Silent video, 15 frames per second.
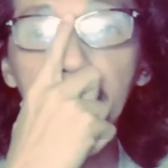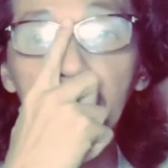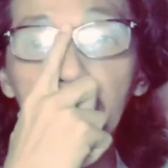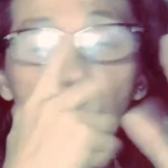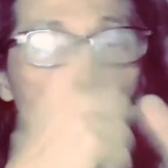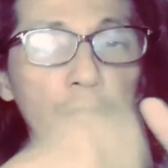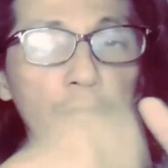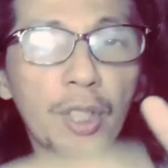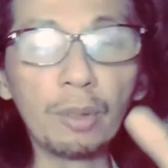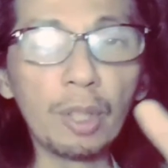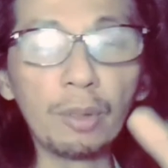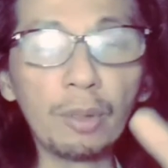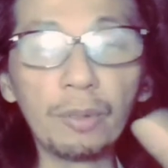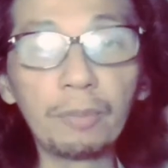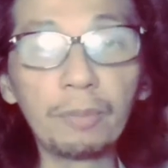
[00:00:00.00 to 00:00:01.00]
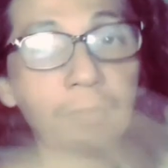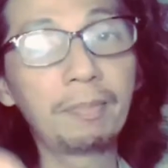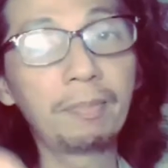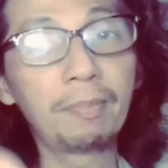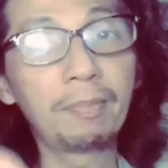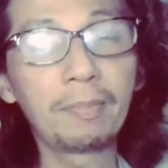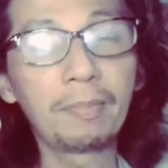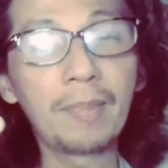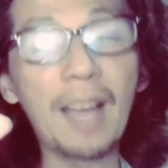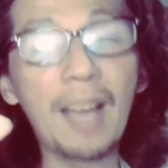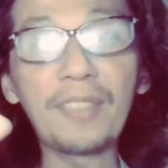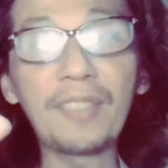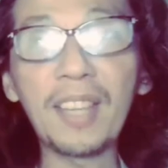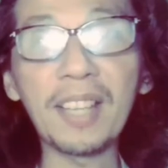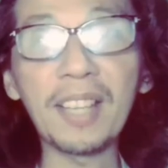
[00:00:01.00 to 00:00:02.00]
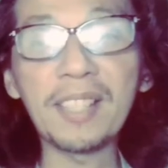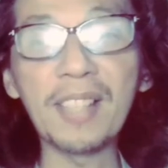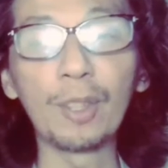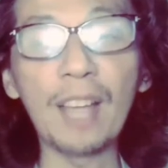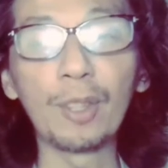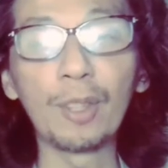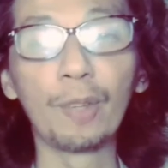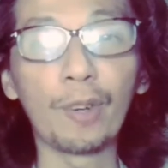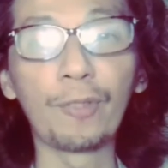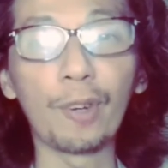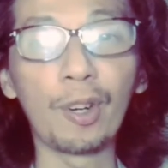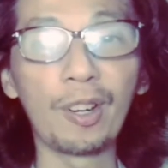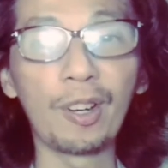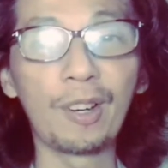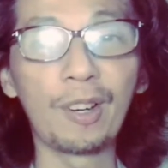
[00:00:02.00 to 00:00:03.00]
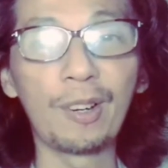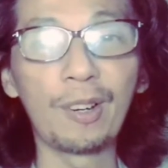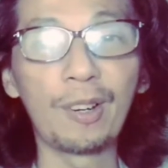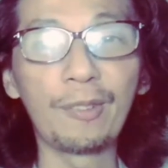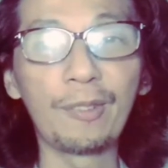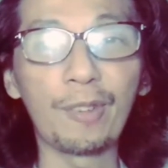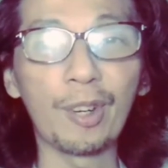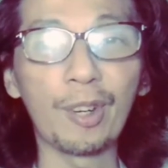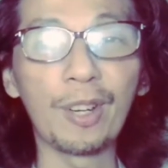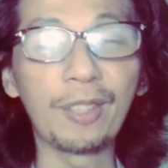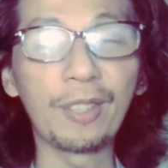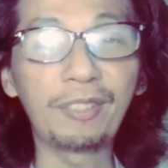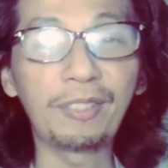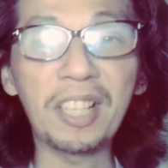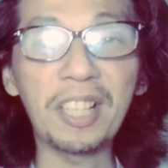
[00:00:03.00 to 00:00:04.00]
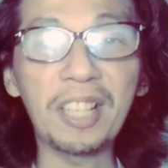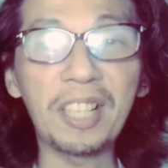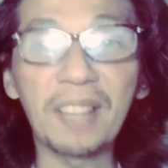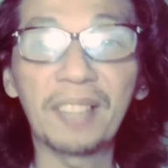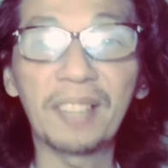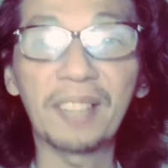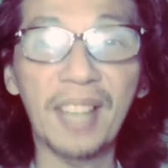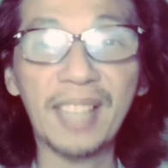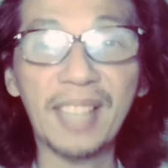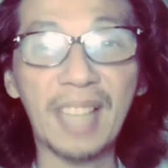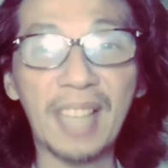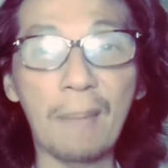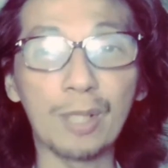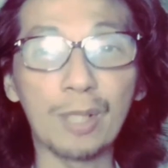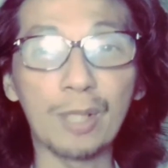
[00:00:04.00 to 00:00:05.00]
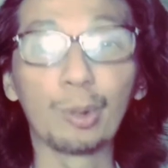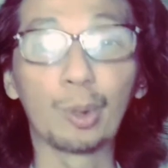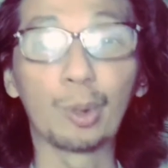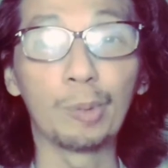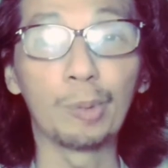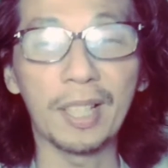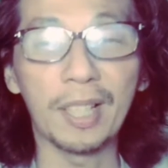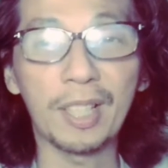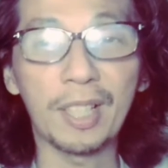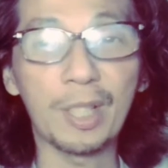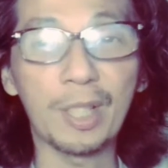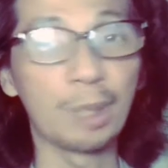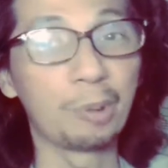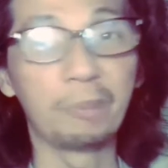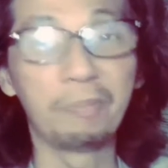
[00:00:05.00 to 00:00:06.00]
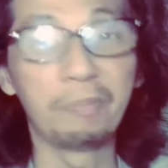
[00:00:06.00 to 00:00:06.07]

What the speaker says: Dr. Stone, I think it's not known for teasing the next episode too much. So,